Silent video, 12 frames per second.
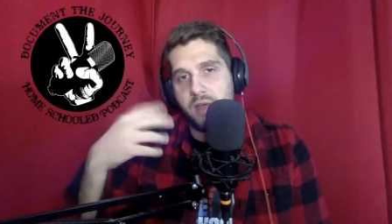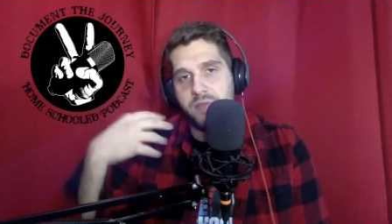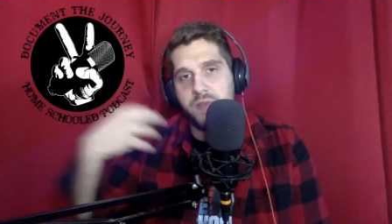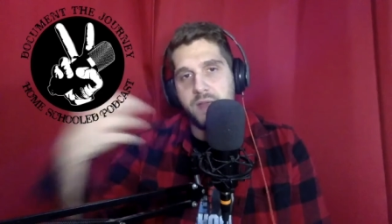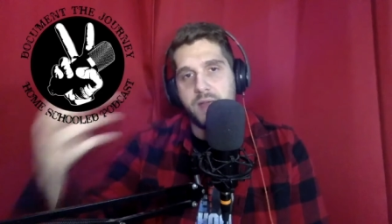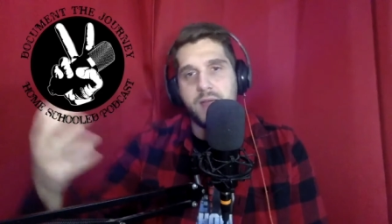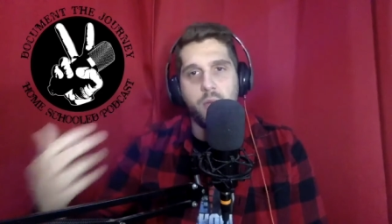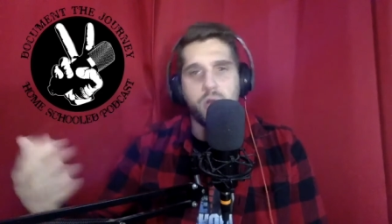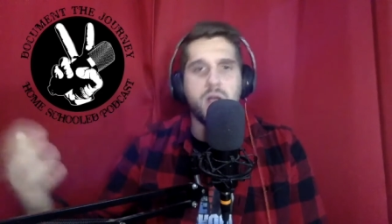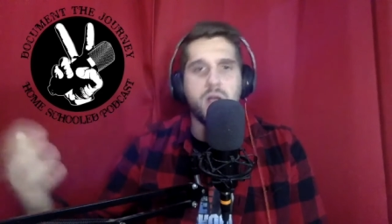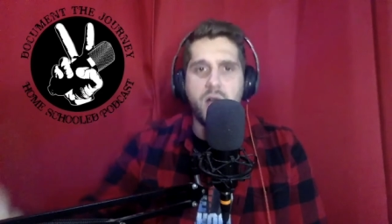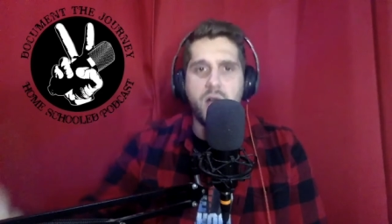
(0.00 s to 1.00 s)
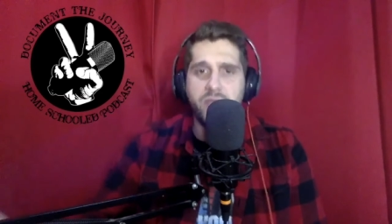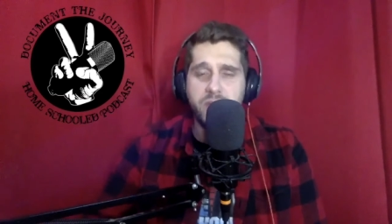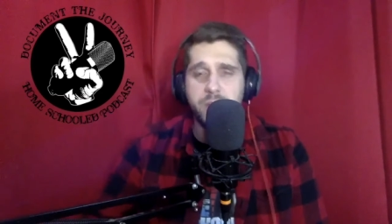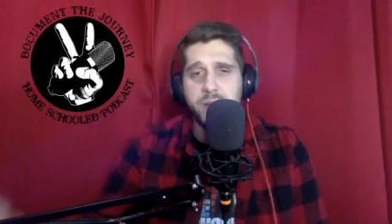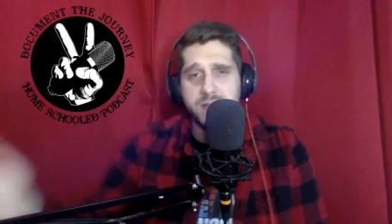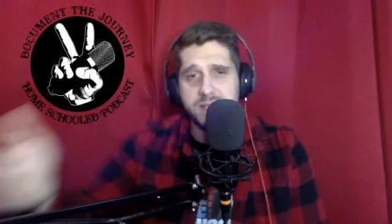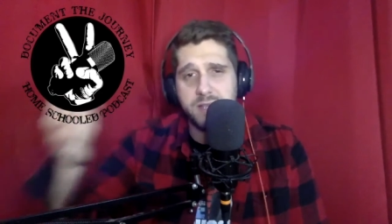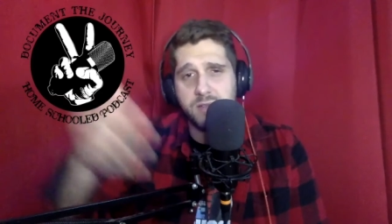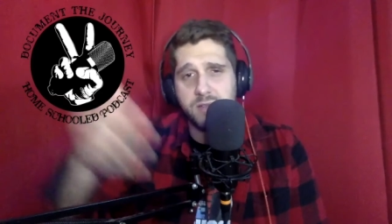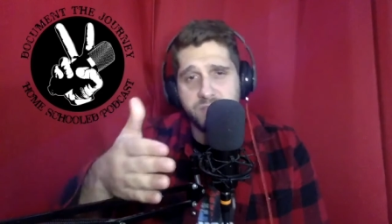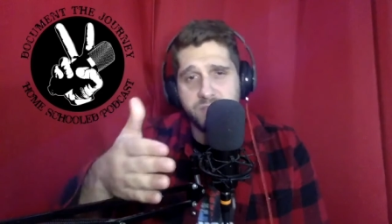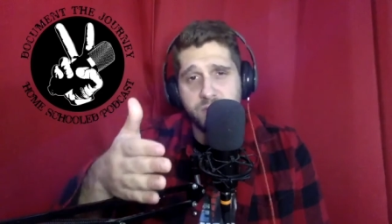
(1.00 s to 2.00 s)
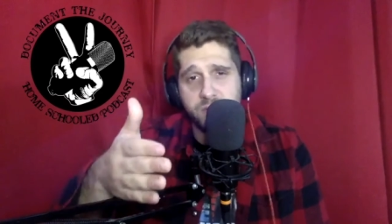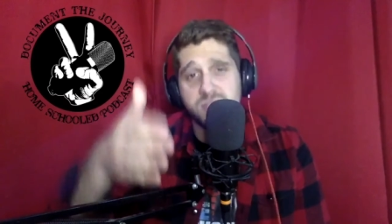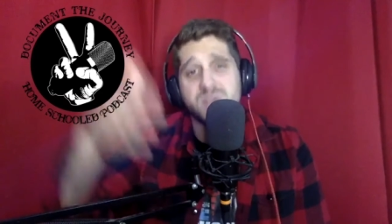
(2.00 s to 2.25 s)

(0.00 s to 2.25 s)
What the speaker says: I think I got more confident because I did those first.